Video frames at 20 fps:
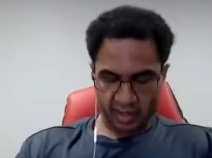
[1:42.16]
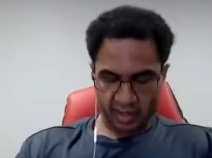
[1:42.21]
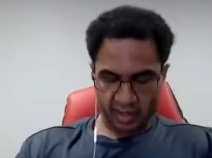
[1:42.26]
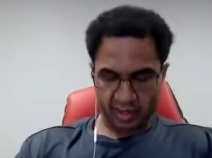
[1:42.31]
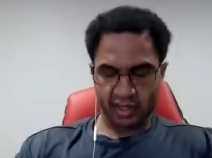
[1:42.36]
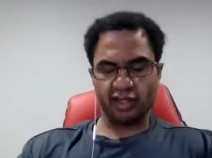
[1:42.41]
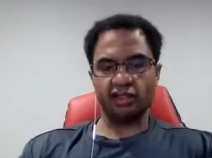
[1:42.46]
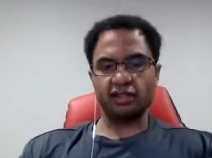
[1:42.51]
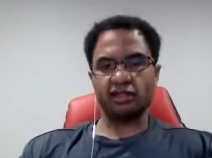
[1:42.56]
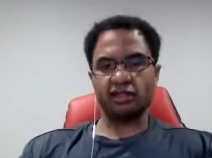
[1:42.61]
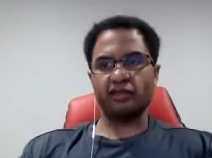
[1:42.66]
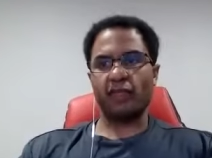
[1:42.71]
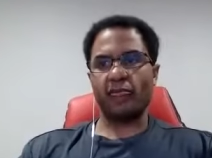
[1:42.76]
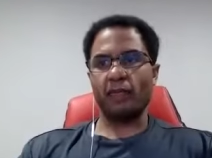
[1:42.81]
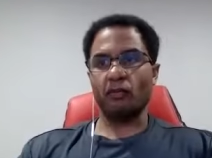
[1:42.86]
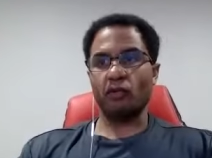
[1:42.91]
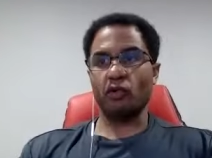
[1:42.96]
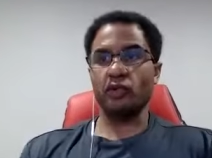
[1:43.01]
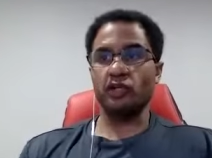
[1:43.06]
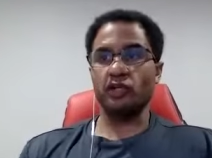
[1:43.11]
And what
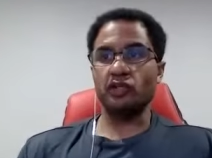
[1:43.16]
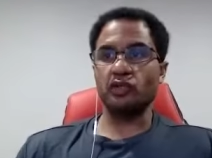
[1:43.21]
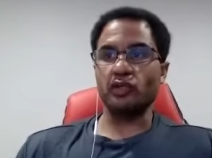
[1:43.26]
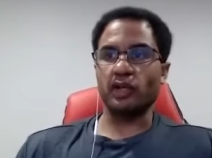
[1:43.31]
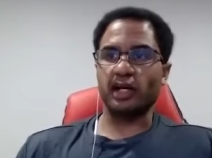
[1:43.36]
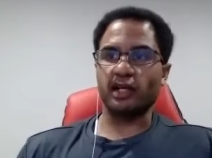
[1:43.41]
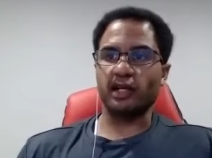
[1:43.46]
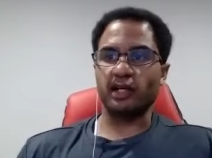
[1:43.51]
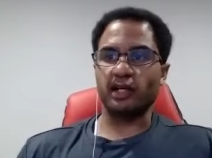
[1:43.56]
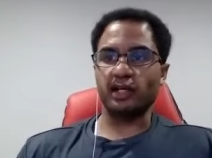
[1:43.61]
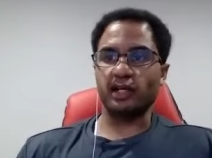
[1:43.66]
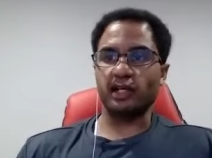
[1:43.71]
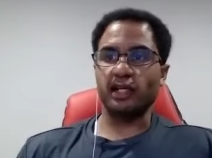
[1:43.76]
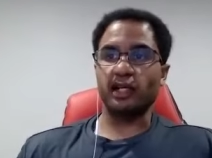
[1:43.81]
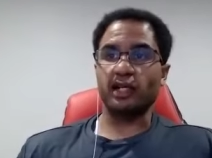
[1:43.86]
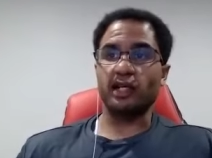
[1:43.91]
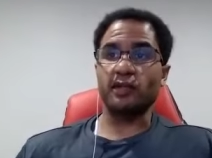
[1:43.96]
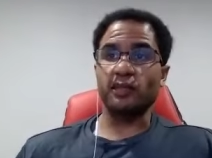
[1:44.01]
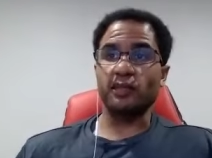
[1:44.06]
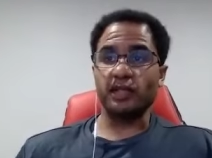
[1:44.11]
we do at
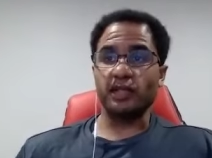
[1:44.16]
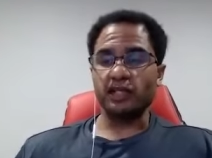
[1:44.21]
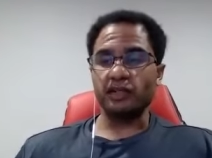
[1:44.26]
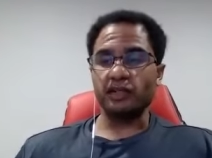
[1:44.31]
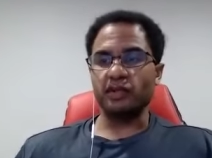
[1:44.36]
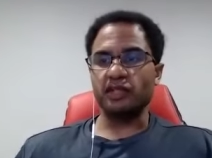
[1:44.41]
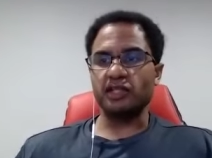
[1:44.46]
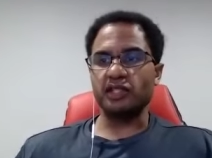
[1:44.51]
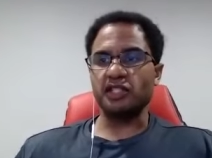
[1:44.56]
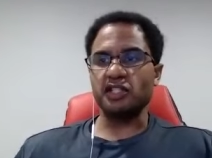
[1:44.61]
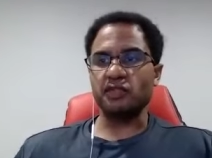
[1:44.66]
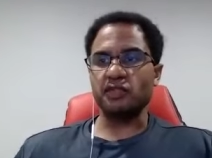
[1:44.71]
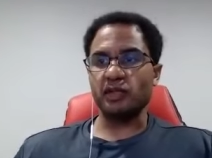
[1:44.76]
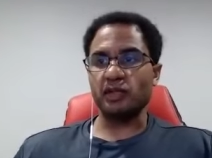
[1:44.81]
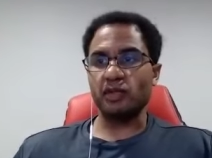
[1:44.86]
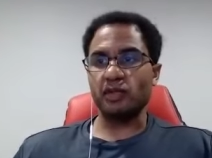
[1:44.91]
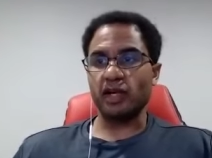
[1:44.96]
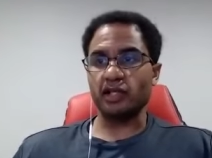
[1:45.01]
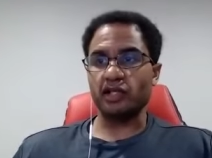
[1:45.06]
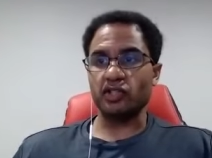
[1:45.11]
our company, we teach
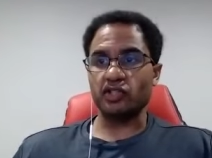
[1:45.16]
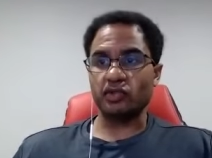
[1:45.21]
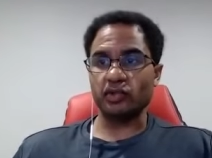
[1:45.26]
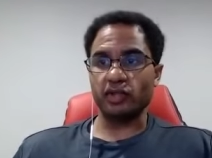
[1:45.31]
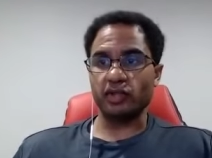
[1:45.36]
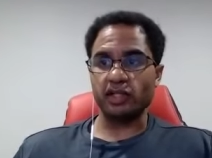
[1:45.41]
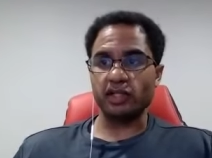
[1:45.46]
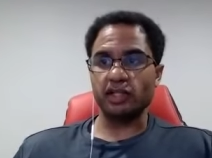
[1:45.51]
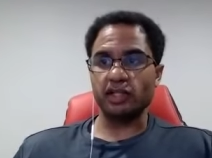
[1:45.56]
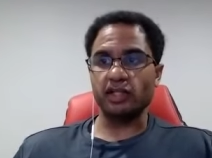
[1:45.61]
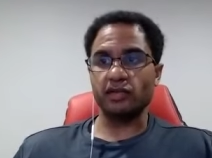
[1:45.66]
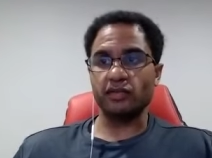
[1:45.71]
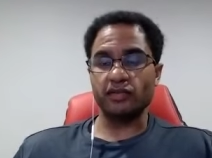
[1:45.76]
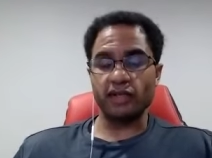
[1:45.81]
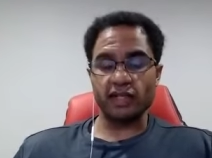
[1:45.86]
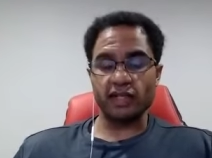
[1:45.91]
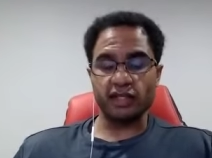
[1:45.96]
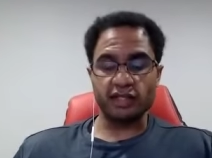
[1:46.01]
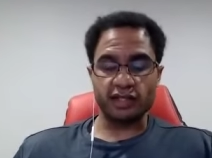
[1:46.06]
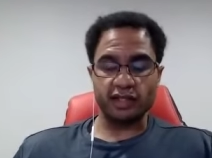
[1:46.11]
people how to trade and
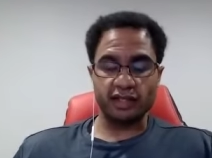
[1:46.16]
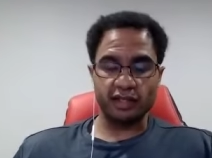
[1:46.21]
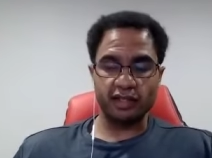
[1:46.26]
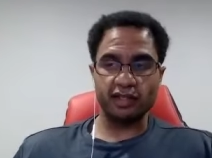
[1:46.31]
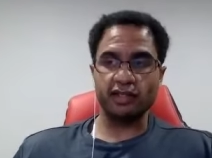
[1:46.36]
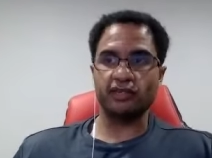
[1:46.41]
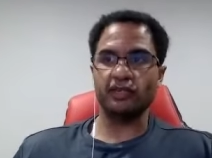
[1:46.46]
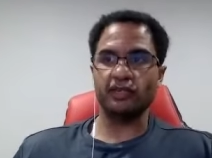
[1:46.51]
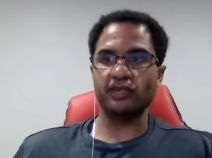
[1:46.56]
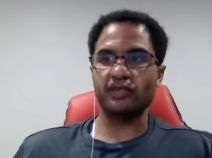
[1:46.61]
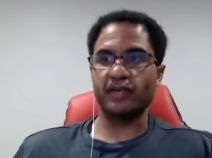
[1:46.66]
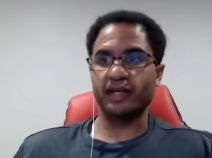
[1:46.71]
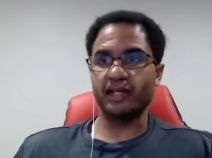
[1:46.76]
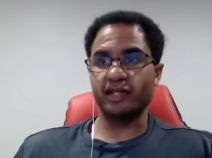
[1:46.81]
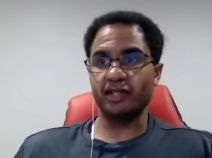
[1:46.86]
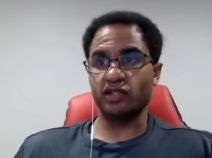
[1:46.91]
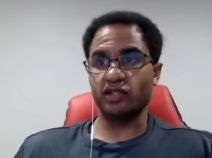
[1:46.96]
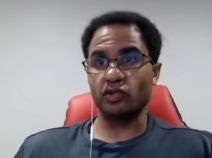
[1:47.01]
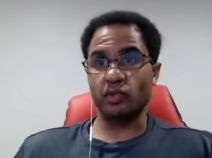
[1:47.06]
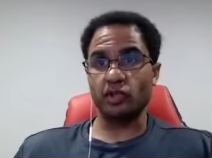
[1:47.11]
invest in the different
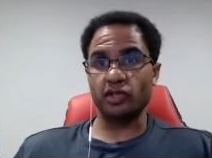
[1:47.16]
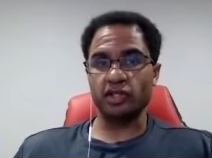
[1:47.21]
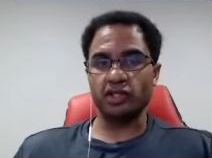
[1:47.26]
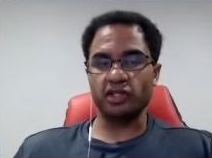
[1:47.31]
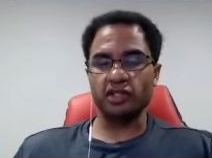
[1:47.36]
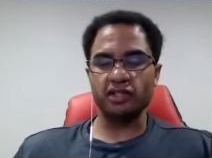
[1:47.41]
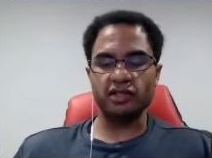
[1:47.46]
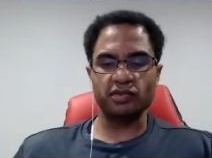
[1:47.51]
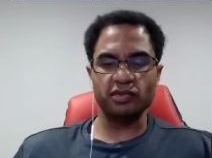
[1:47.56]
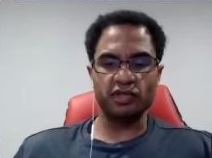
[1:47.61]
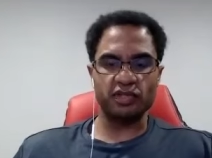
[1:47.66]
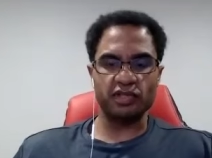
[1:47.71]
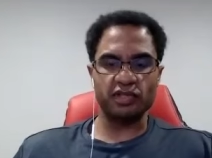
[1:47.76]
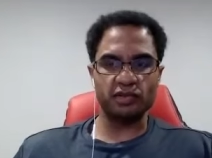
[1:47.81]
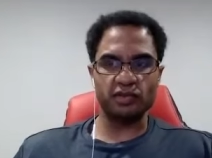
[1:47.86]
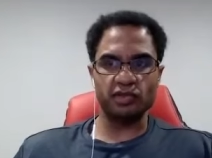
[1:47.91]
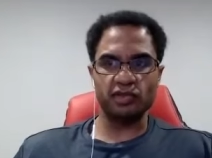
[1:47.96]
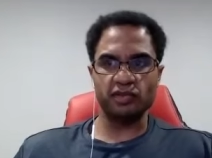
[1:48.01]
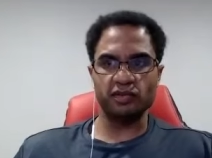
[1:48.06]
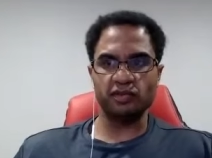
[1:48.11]
financial markets. We
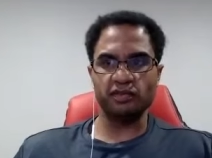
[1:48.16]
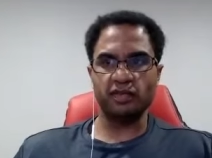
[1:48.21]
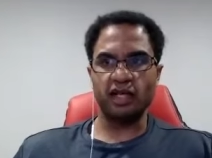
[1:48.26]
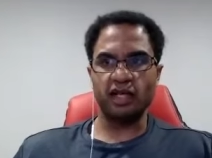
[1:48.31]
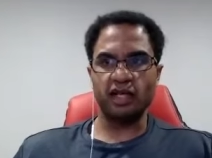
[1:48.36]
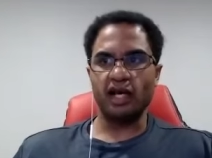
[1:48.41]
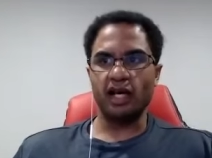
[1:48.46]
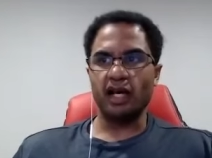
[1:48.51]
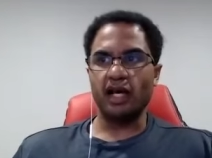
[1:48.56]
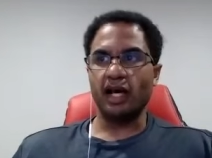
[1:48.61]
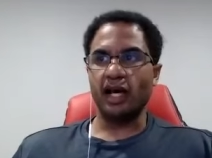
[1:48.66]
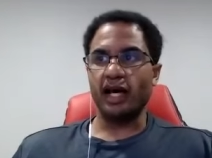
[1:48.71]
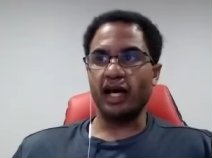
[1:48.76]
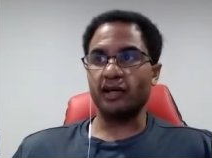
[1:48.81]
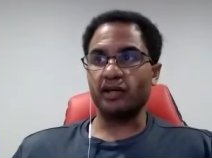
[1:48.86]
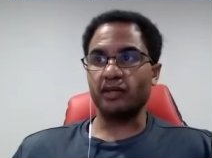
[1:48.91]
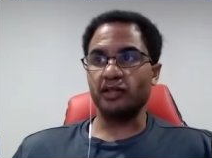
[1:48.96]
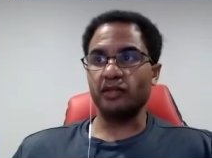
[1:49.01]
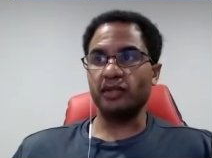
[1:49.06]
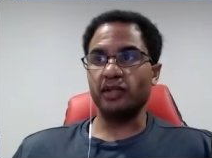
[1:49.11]
show them
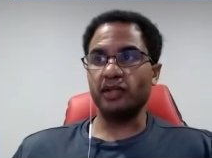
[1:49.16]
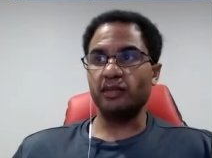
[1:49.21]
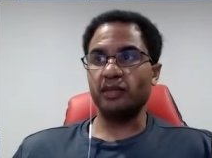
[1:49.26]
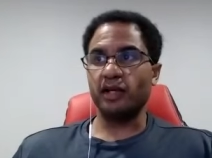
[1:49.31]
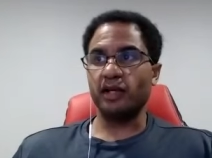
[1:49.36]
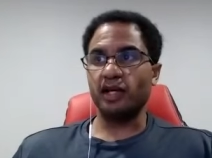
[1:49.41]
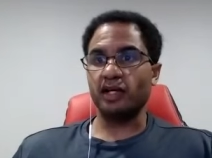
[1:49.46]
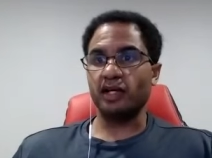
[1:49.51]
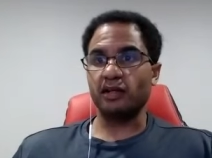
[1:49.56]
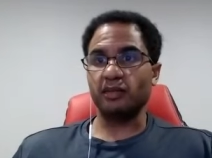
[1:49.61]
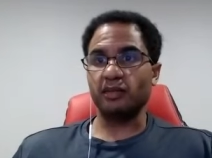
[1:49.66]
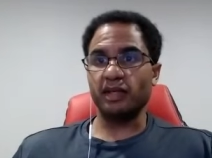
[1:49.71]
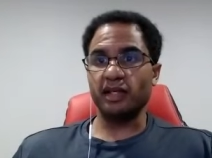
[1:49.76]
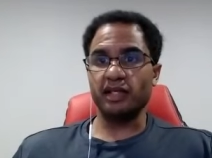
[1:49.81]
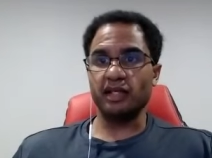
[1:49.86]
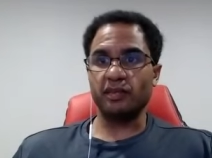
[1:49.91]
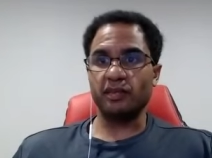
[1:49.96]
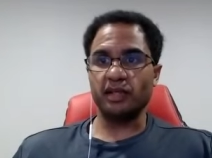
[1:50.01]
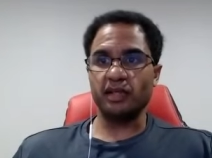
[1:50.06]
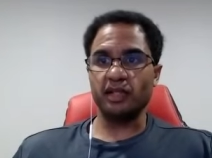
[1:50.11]
how to become
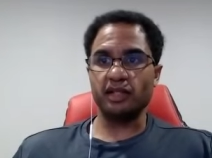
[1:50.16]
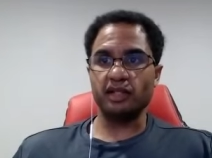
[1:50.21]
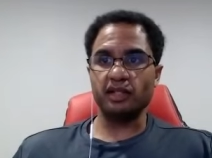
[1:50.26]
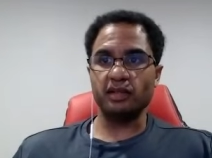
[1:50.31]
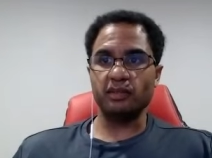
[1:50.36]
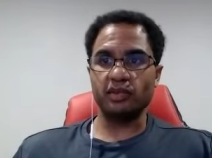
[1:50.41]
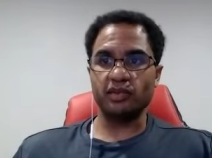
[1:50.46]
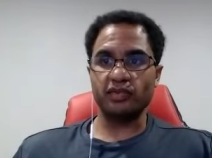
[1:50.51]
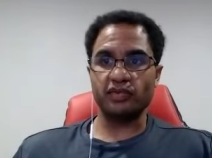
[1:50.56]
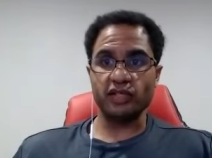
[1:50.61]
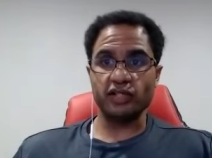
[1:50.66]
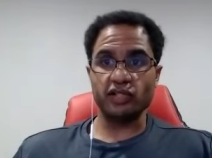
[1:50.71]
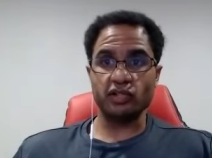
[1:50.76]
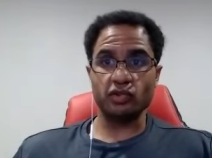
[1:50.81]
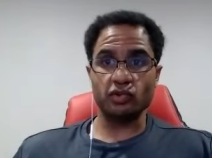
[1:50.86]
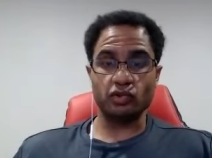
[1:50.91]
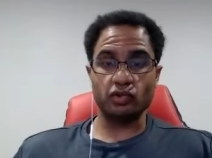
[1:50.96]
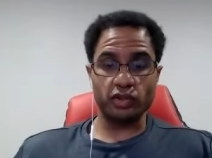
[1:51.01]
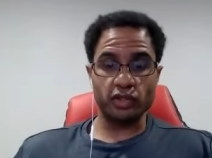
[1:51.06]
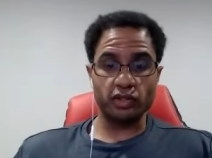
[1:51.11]
independent
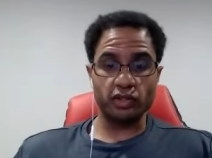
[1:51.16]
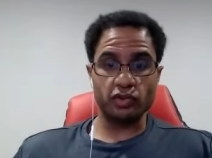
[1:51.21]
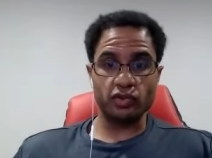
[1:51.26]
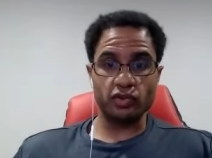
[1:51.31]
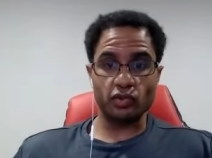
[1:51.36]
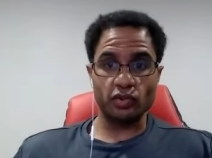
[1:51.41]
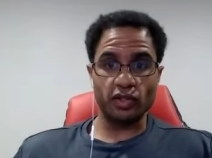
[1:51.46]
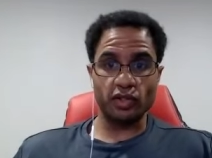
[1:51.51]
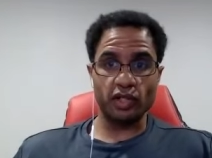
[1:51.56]
professional traders on